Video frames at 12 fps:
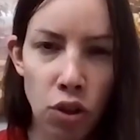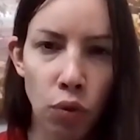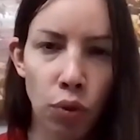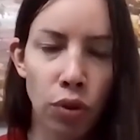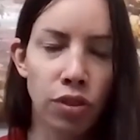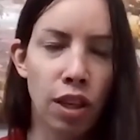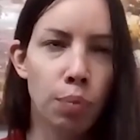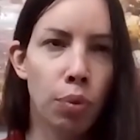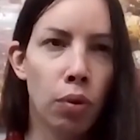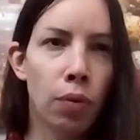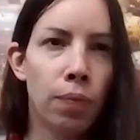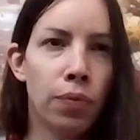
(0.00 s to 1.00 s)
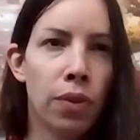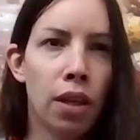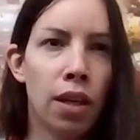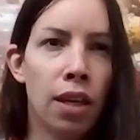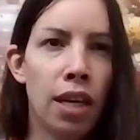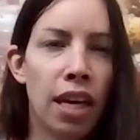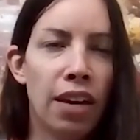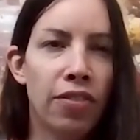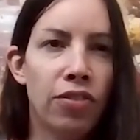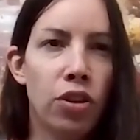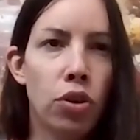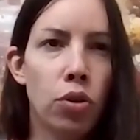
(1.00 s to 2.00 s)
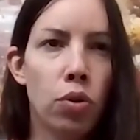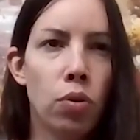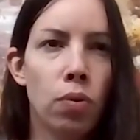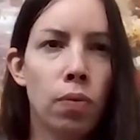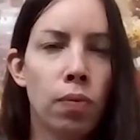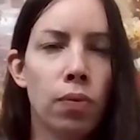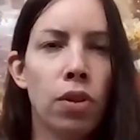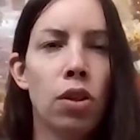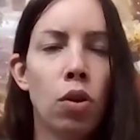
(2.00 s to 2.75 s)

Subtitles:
And so, for example, if you,